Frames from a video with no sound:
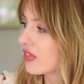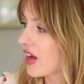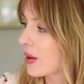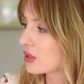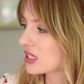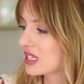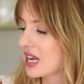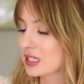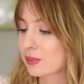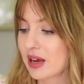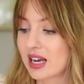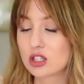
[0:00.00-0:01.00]
that one's in
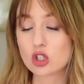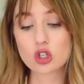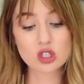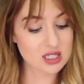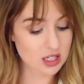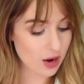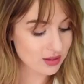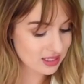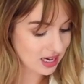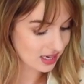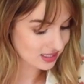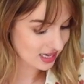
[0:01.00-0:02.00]
next place. You could go
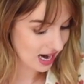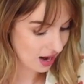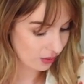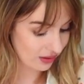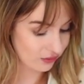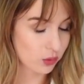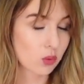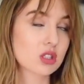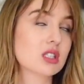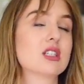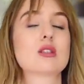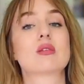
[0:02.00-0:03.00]
size down if you
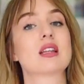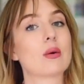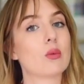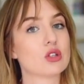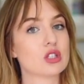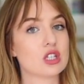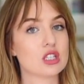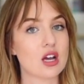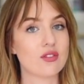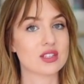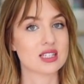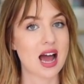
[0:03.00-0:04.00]
wanted something that wasn't as
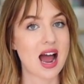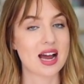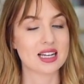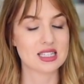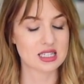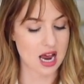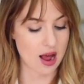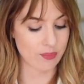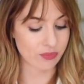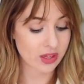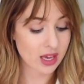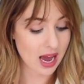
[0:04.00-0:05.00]
oversized.
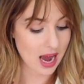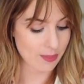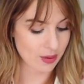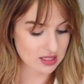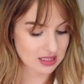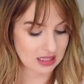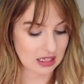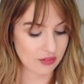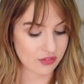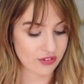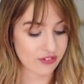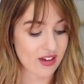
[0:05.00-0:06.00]
I personally
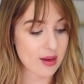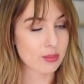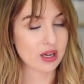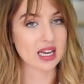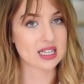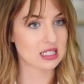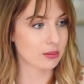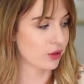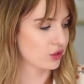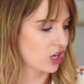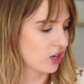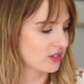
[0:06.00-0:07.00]
love the fit, but it is the
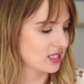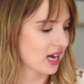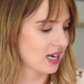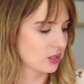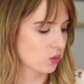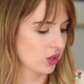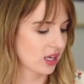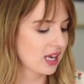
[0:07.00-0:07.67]
most oversized one